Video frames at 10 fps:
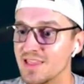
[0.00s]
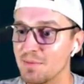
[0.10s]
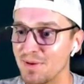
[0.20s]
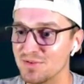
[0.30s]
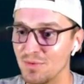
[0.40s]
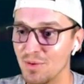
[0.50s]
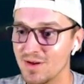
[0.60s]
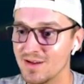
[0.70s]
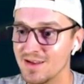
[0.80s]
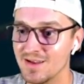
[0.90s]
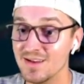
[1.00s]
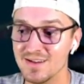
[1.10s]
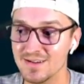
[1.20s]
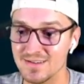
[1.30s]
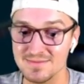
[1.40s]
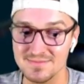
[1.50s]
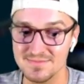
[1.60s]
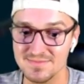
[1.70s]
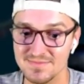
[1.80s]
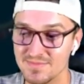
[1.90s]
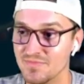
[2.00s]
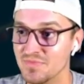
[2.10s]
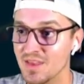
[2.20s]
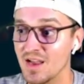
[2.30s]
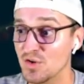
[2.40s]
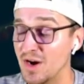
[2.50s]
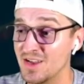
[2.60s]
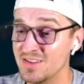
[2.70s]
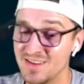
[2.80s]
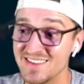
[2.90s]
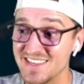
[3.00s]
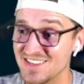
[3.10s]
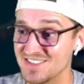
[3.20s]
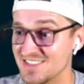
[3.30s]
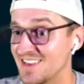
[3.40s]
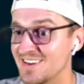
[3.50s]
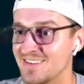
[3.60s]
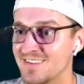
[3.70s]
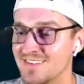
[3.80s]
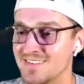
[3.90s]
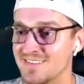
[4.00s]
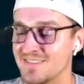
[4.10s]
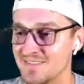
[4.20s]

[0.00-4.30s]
Togetic then hits Crustle with an Ancient Power before being healed to full health with a Hyper